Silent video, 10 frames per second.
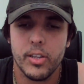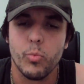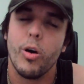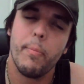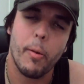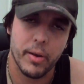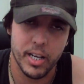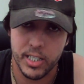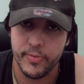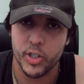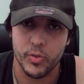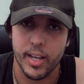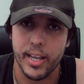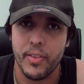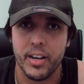the white population of
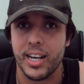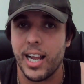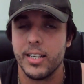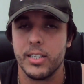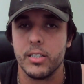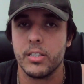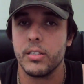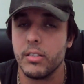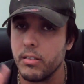Australia that are classes